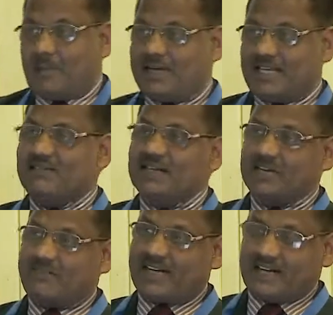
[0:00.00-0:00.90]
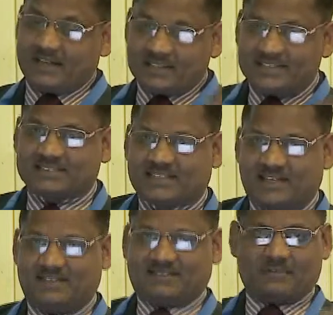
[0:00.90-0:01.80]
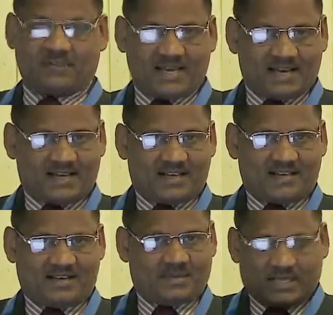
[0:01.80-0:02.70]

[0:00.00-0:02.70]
But even if an unregistered supplier,